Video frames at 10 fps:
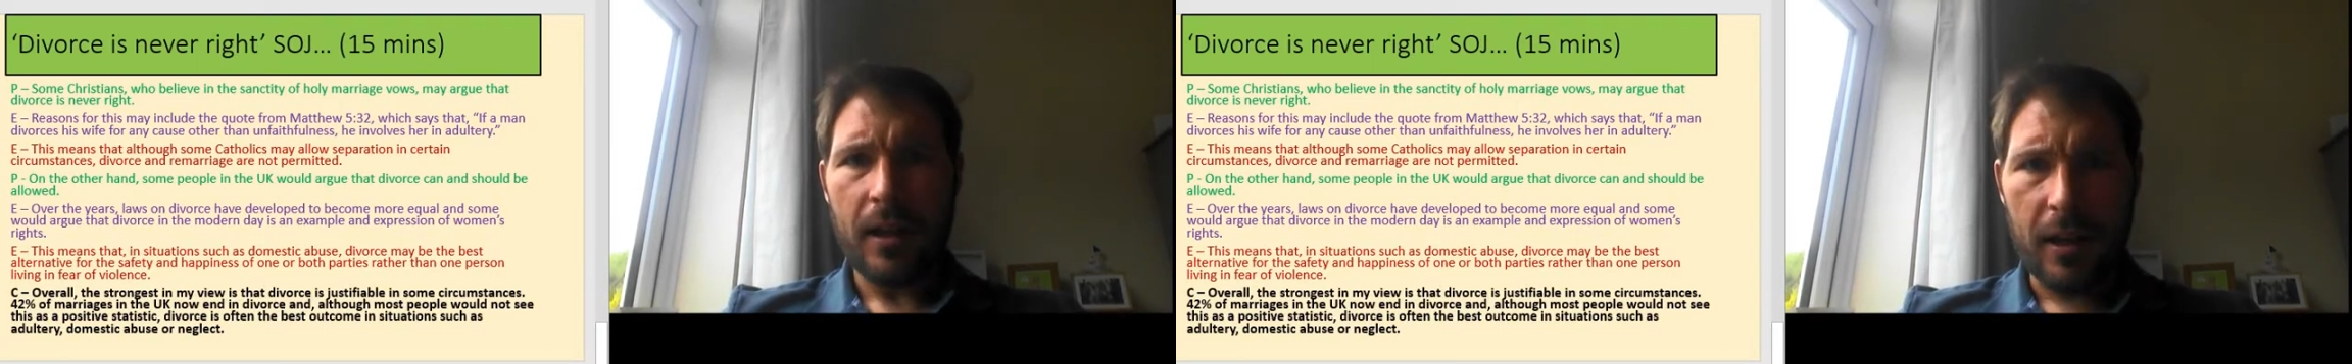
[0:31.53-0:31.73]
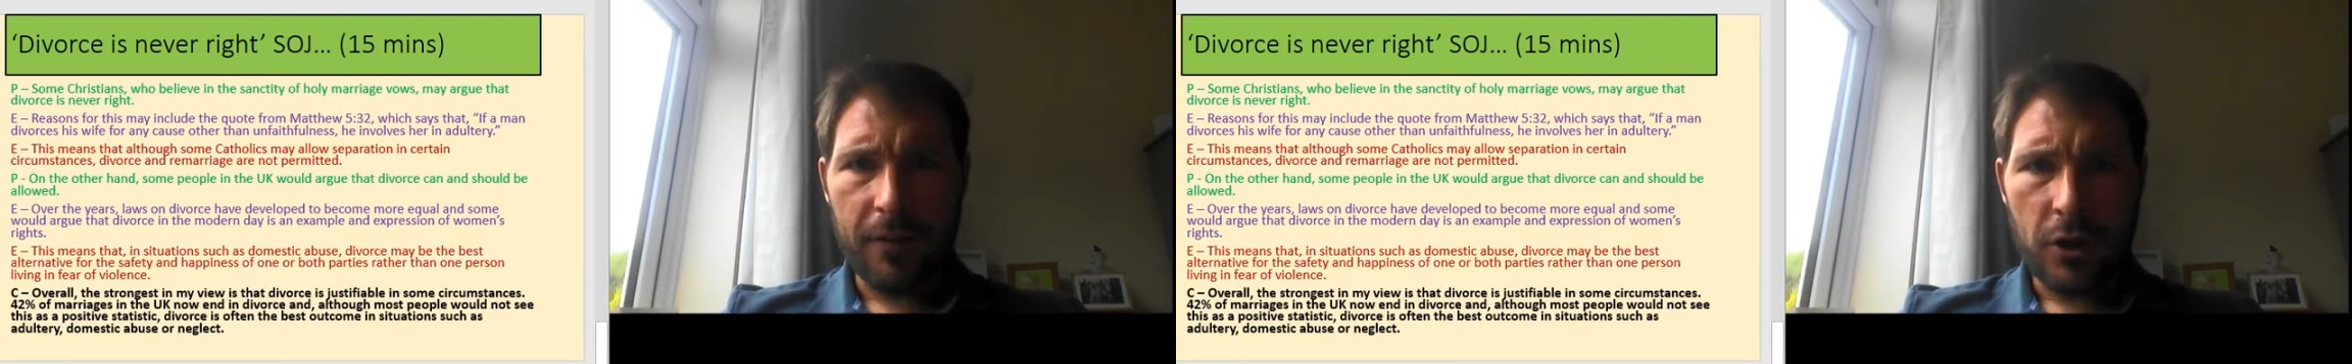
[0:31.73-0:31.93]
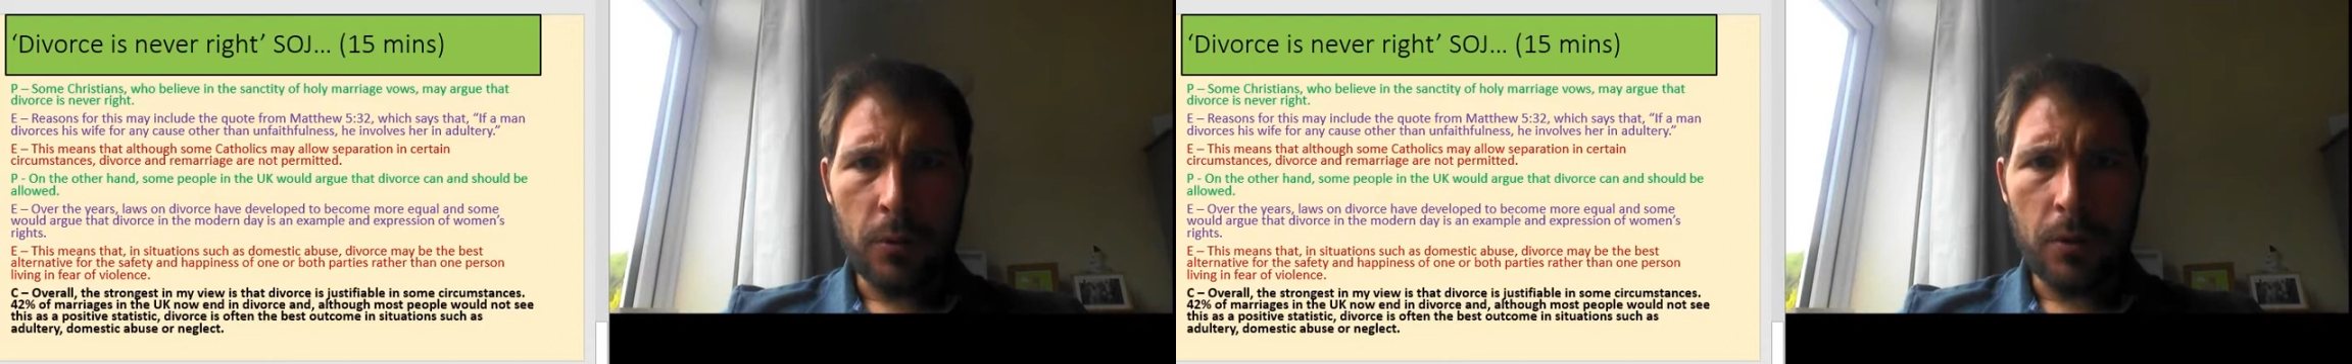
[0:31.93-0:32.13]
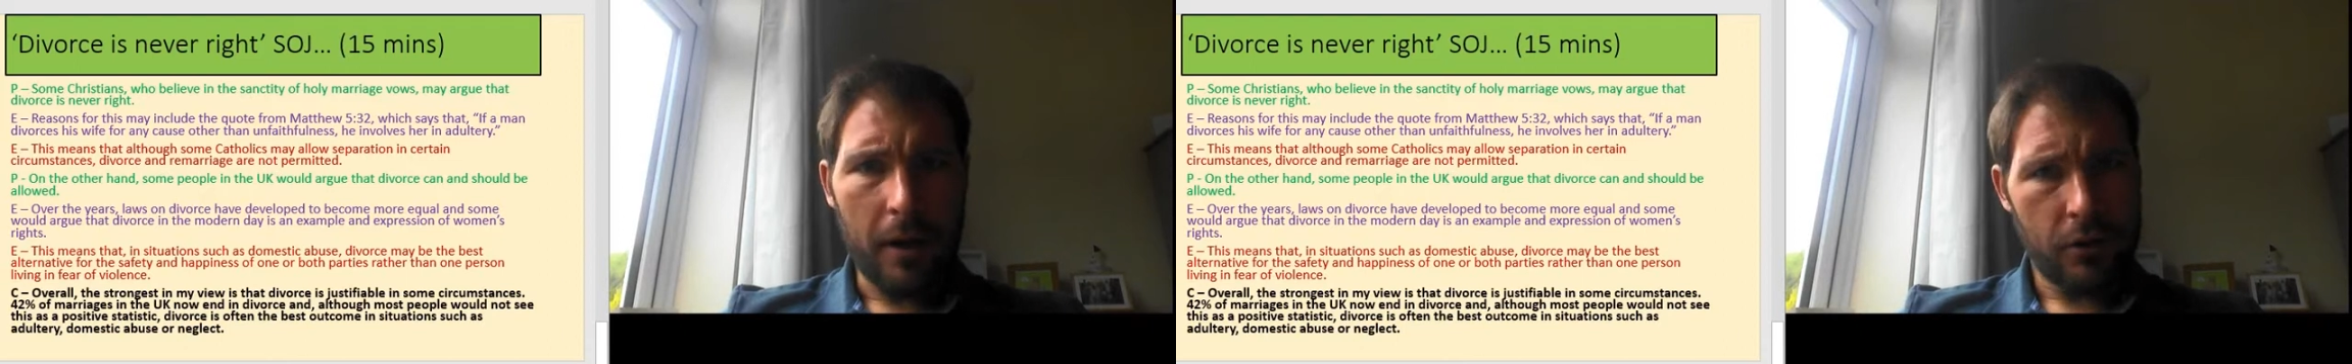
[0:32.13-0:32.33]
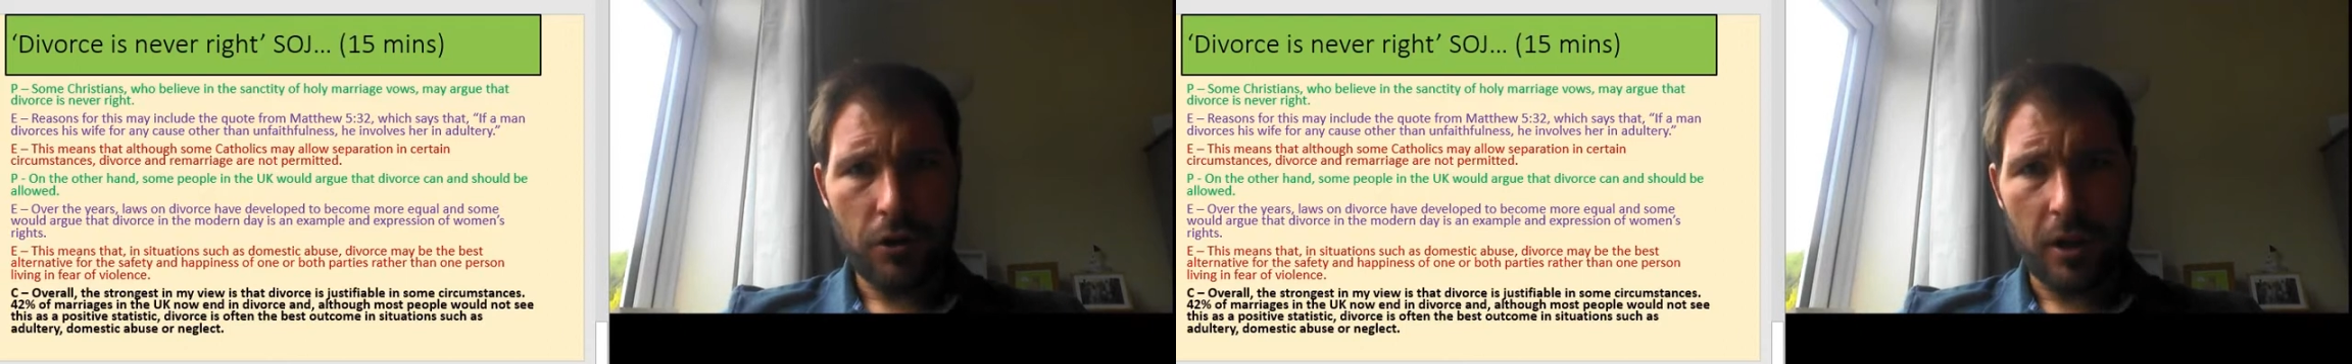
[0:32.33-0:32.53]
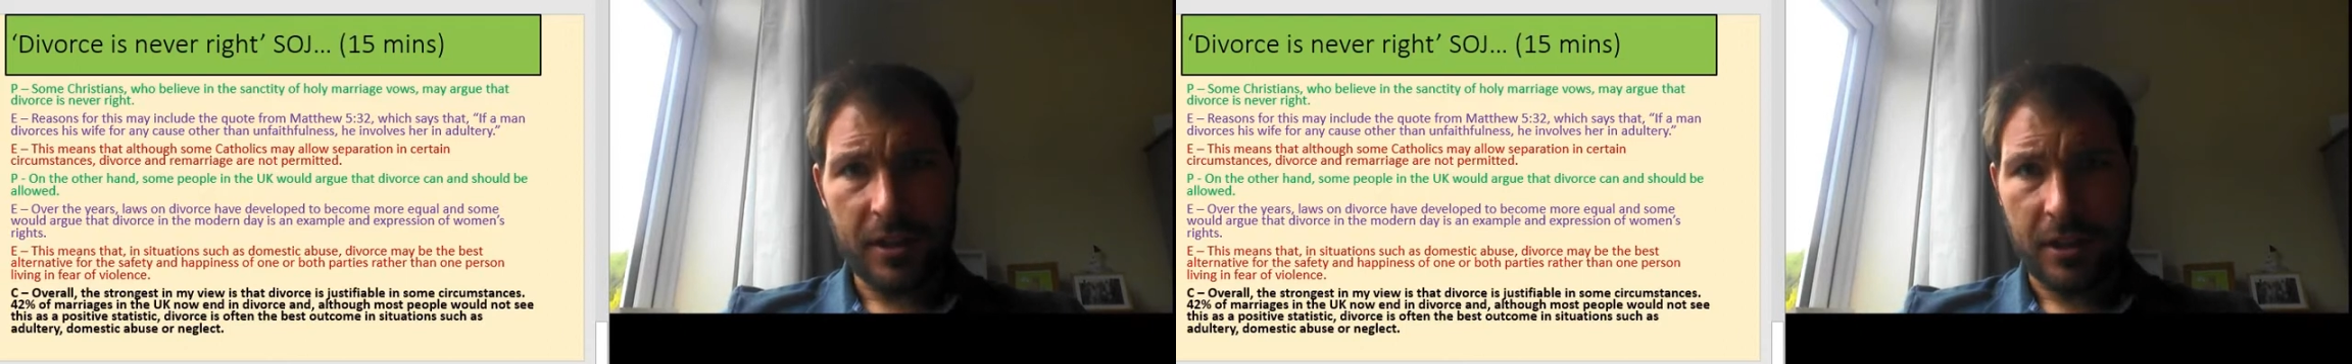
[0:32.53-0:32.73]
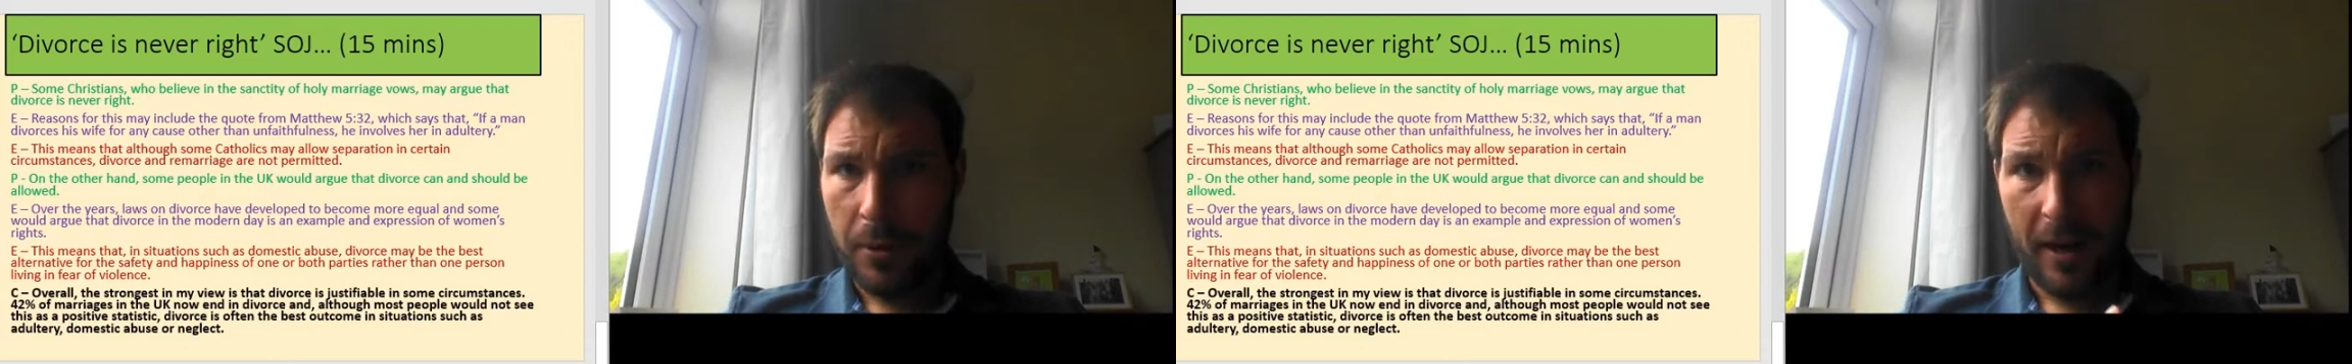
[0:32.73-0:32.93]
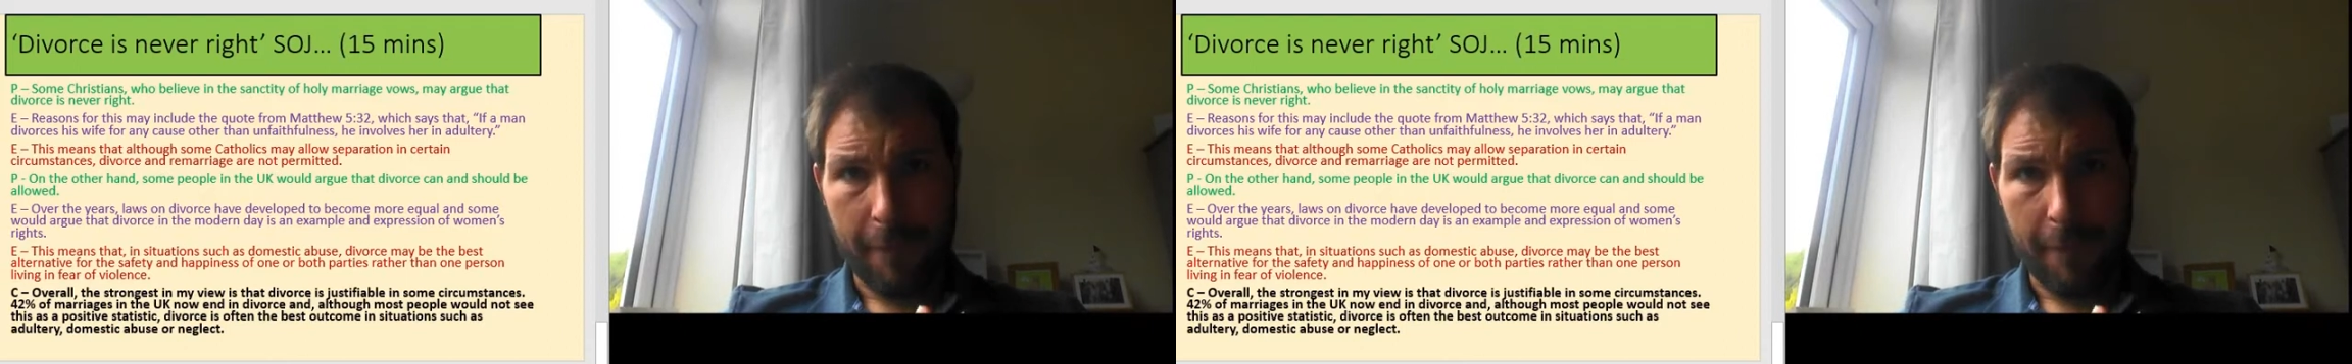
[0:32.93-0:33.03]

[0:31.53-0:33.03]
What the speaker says: if you tried to do a